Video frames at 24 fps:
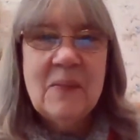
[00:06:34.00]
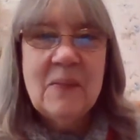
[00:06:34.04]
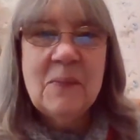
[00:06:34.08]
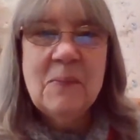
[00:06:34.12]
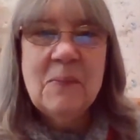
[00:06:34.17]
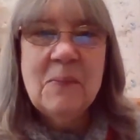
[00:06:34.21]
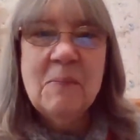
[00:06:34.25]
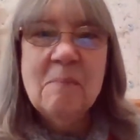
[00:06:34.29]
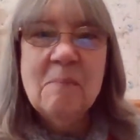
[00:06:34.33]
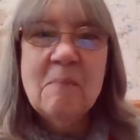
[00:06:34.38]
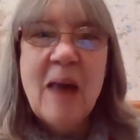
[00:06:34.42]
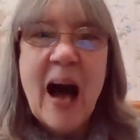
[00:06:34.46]

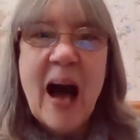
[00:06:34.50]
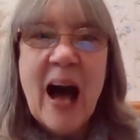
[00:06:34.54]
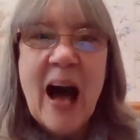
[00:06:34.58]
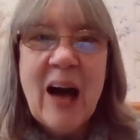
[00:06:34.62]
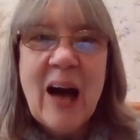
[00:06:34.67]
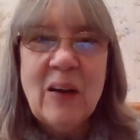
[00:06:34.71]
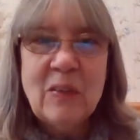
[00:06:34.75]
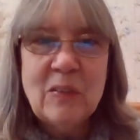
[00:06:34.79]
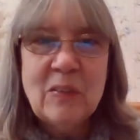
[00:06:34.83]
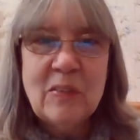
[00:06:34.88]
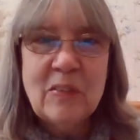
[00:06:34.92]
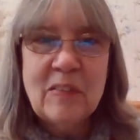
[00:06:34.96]

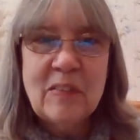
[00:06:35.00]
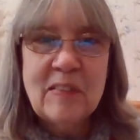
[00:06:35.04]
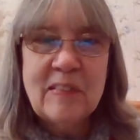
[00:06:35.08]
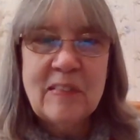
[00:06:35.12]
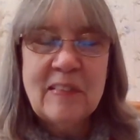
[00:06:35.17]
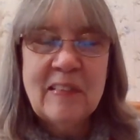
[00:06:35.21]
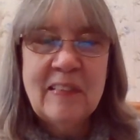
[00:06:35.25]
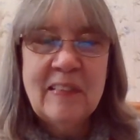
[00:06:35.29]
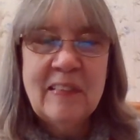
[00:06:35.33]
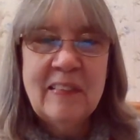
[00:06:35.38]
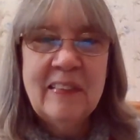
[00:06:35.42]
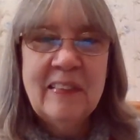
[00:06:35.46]

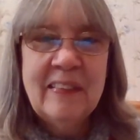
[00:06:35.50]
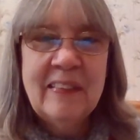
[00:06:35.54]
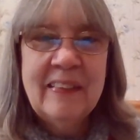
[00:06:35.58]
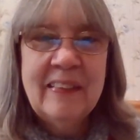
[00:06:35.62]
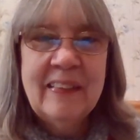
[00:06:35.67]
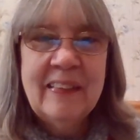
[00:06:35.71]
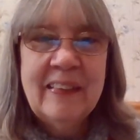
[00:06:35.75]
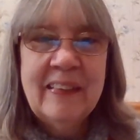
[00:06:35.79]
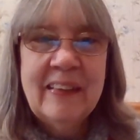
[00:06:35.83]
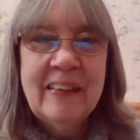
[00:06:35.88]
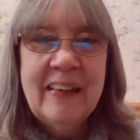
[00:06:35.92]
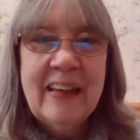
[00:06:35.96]
mouse.
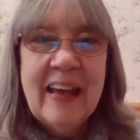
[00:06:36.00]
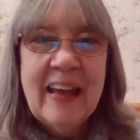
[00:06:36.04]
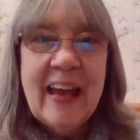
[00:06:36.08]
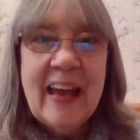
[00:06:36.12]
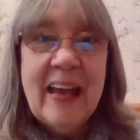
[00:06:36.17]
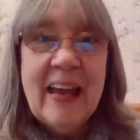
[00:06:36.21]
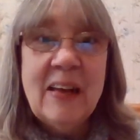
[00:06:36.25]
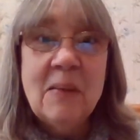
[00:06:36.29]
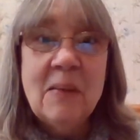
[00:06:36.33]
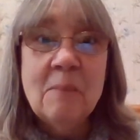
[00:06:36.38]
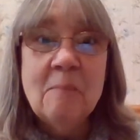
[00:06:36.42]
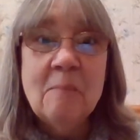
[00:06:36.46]

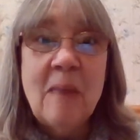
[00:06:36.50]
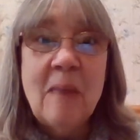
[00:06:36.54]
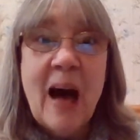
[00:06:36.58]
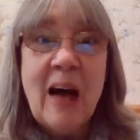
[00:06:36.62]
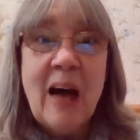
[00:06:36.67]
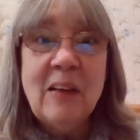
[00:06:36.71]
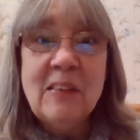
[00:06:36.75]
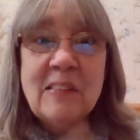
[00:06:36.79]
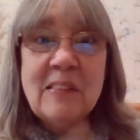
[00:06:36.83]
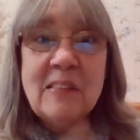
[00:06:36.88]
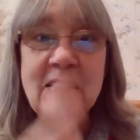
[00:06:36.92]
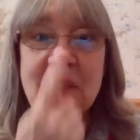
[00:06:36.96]
And the
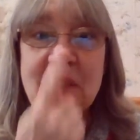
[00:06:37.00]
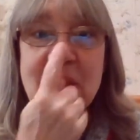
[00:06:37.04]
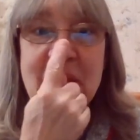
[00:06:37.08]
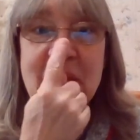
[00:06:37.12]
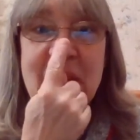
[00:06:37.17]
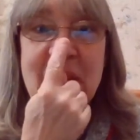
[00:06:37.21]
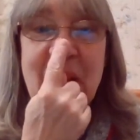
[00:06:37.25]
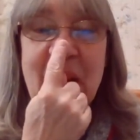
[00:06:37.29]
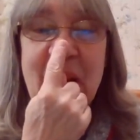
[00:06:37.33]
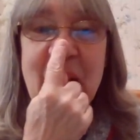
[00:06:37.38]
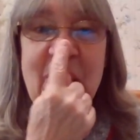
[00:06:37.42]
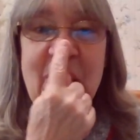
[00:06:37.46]
mouse's
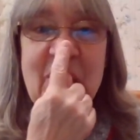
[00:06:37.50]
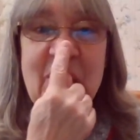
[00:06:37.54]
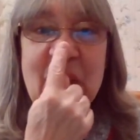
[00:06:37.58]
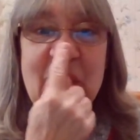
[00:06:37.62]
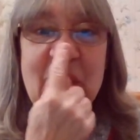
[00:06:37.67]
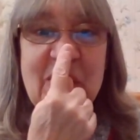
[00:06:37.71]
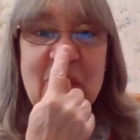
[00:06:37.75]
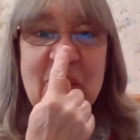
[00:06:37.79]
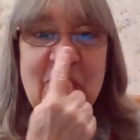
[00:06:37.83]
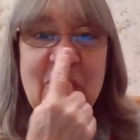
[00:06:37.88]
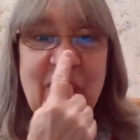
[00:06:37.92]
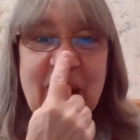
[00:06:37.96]

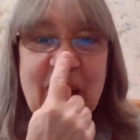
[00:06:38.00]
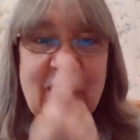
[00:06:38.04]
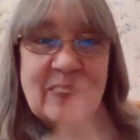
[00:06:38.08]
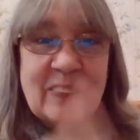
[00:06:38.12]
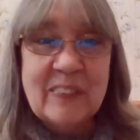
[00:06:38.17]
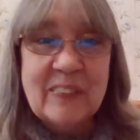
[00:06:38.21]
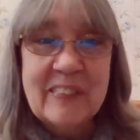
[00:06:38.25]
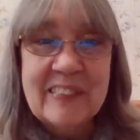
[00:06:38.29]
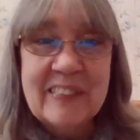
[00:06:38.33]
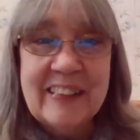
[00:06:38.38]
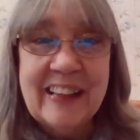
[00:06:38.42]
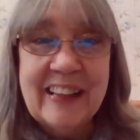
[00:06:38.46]
nose
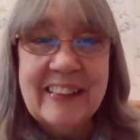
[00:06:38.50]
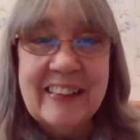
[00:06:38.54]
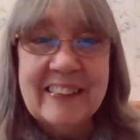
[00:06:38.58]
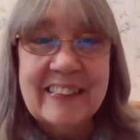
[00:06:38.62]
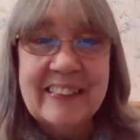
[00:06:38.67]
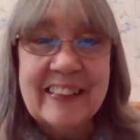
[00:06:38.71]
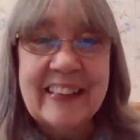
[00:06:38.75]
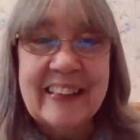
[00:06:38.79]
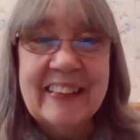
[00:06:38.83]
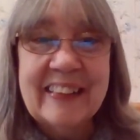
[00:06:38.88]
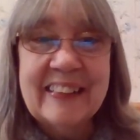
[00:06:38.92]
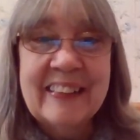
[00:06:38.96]
wiggles,
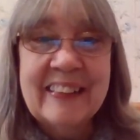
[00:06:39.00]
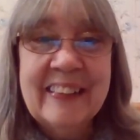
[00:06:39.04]
doesn't it?